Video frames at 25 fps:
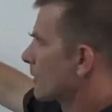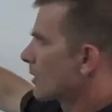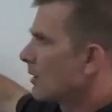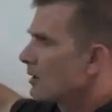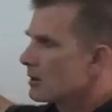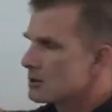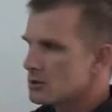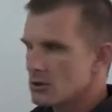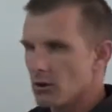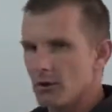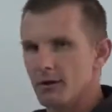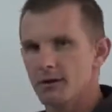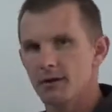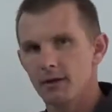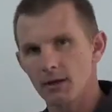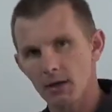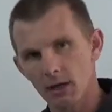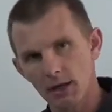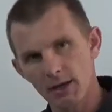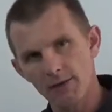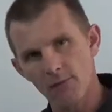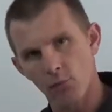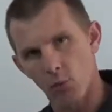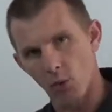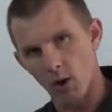So I did
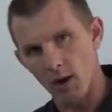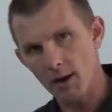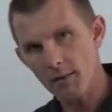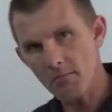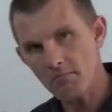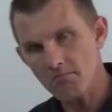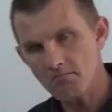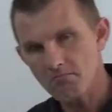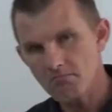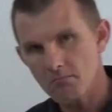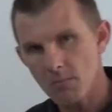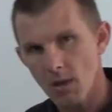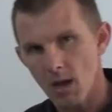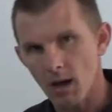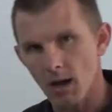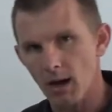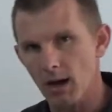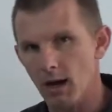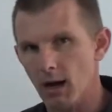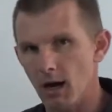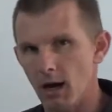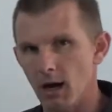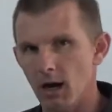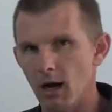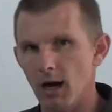leave one
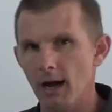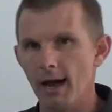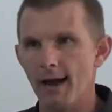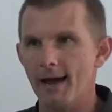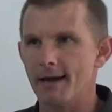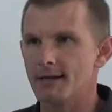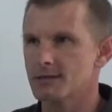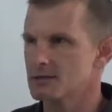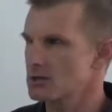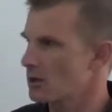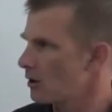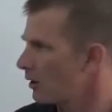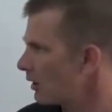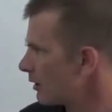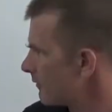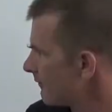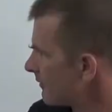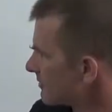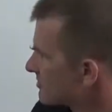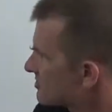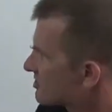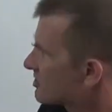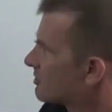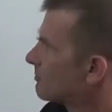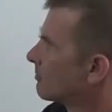as kind of a
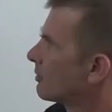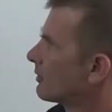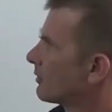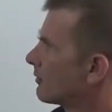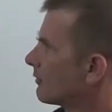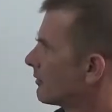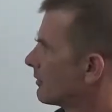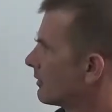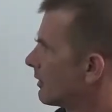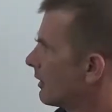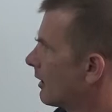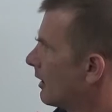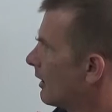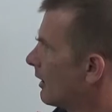simpler